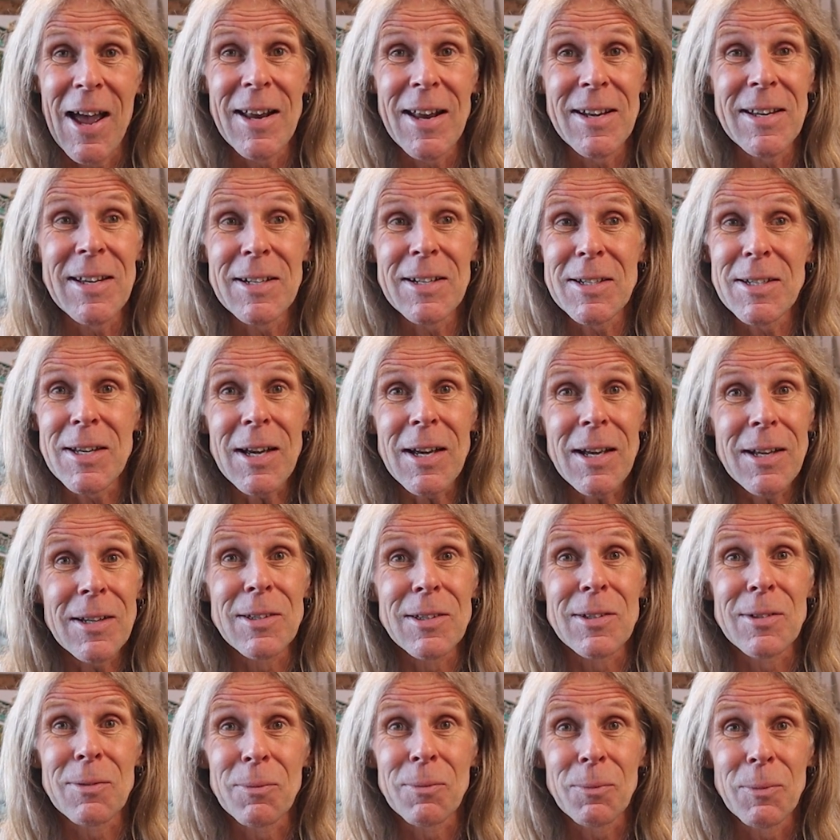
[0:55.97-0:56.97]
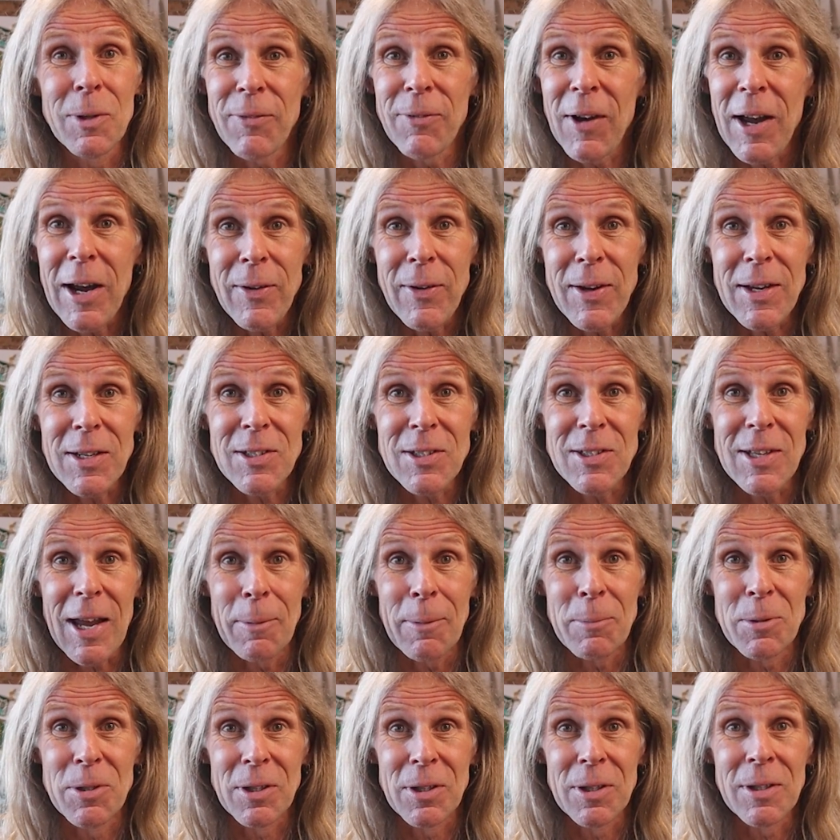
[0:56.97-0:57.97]
And it does, without
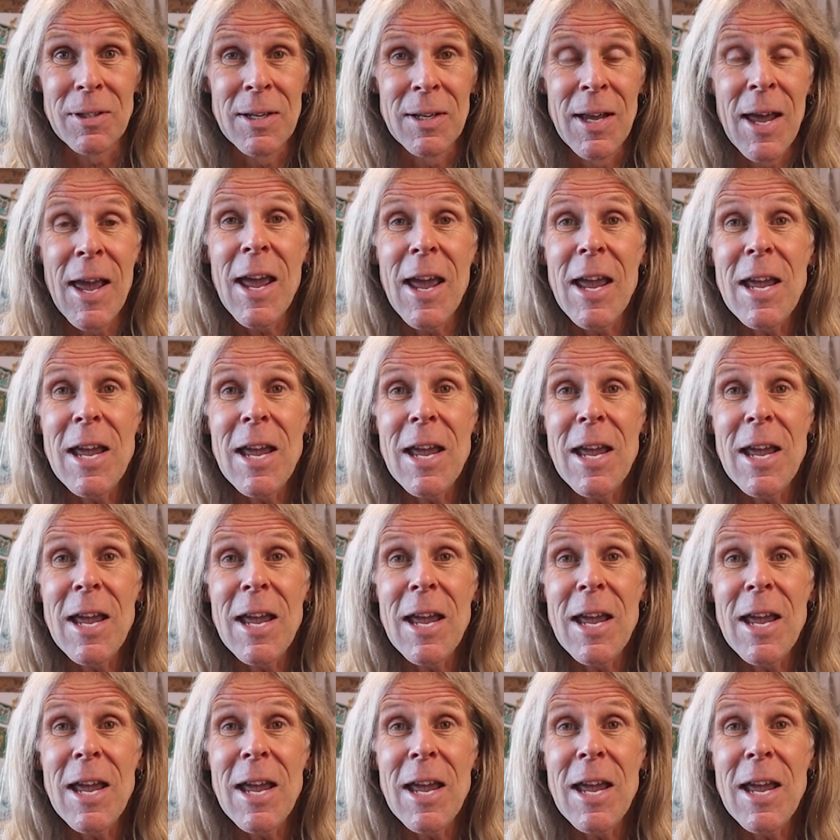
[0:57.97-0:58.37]
exception,